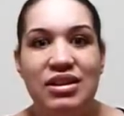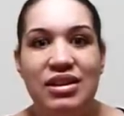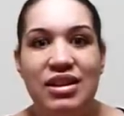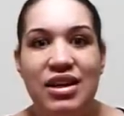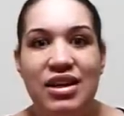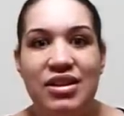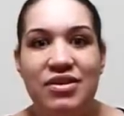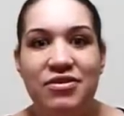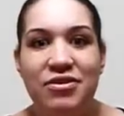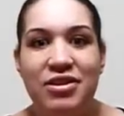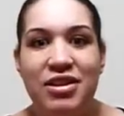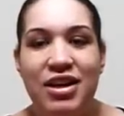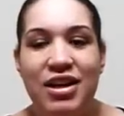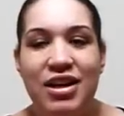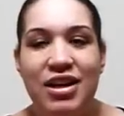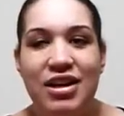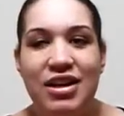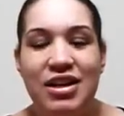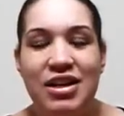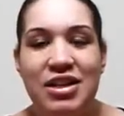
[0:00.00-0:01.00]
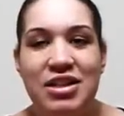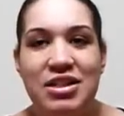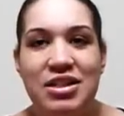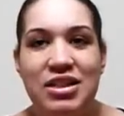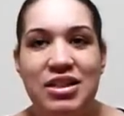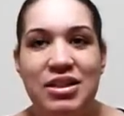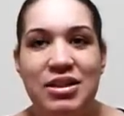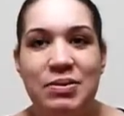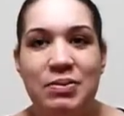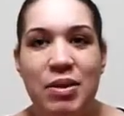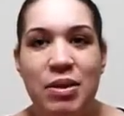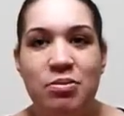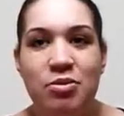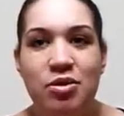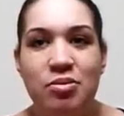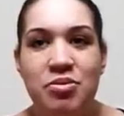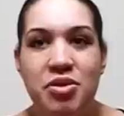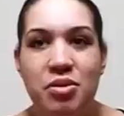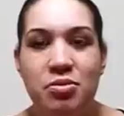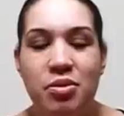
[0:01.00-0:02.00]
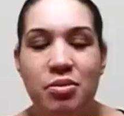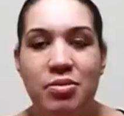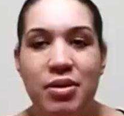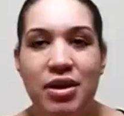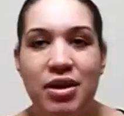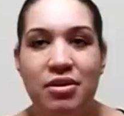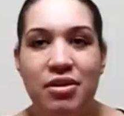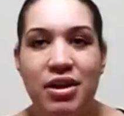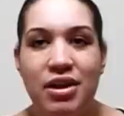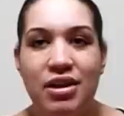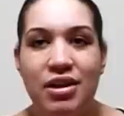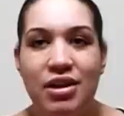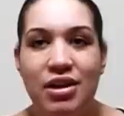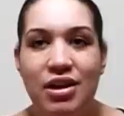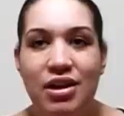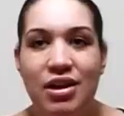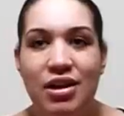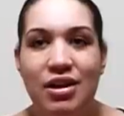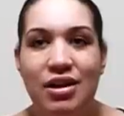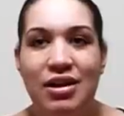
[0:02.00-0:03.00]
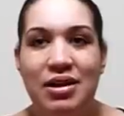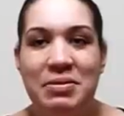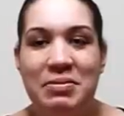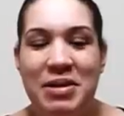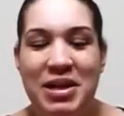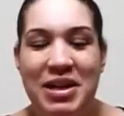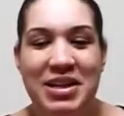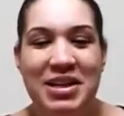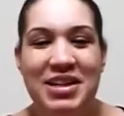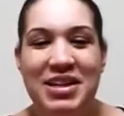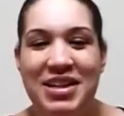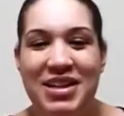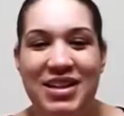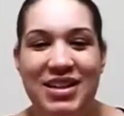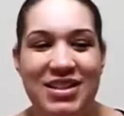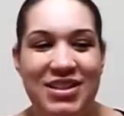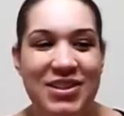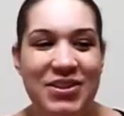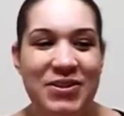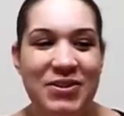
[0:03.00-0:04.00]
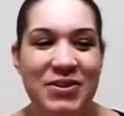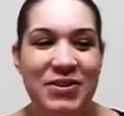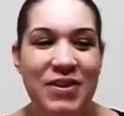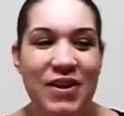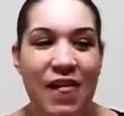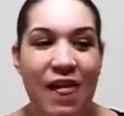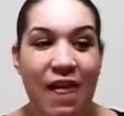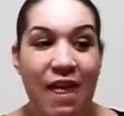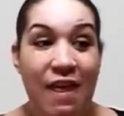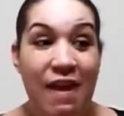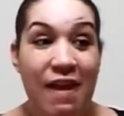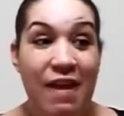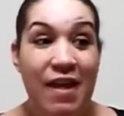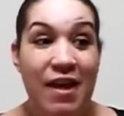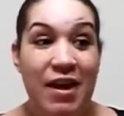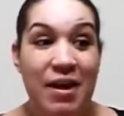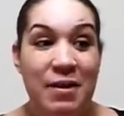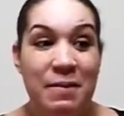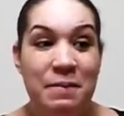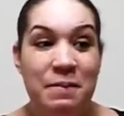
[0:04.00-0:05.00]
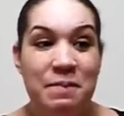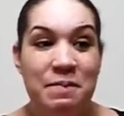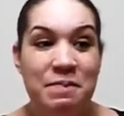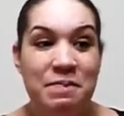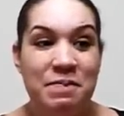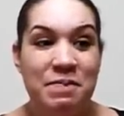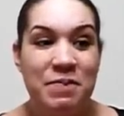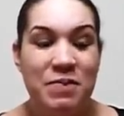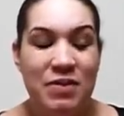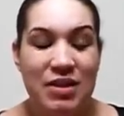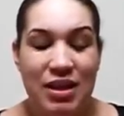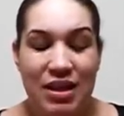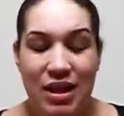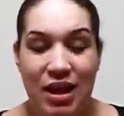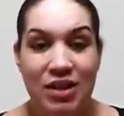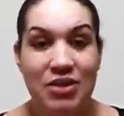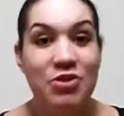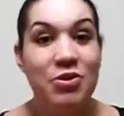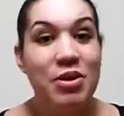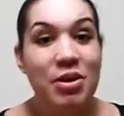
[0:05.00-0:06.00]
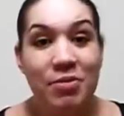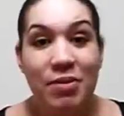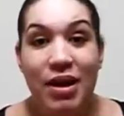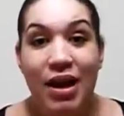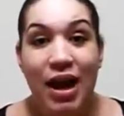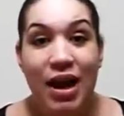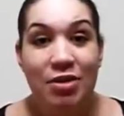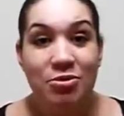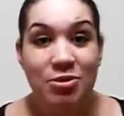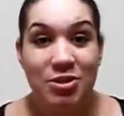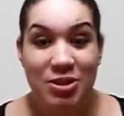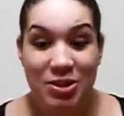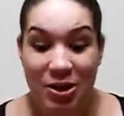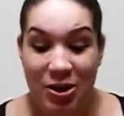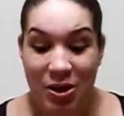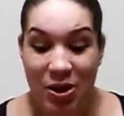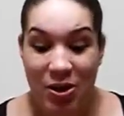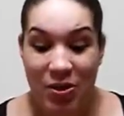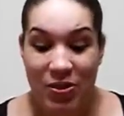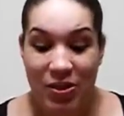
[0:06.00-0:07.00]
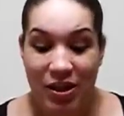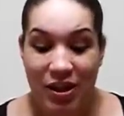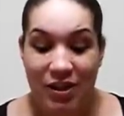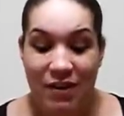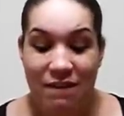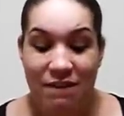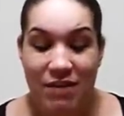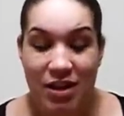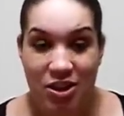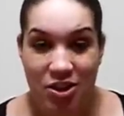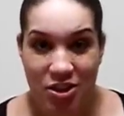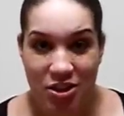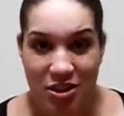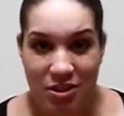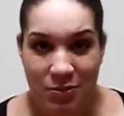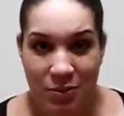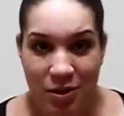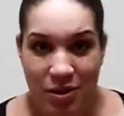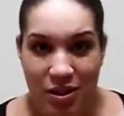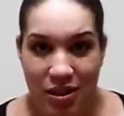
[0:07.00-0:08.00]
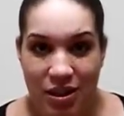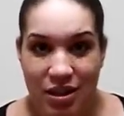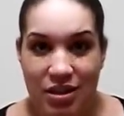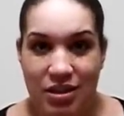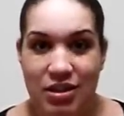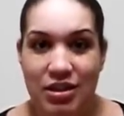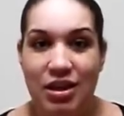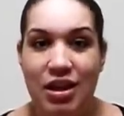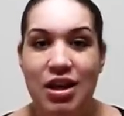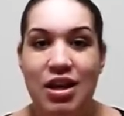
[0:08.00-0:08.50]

yay for that. I guess my boobs are preparing. Um, so yeah. So anyway, I will start on the confessions part of this,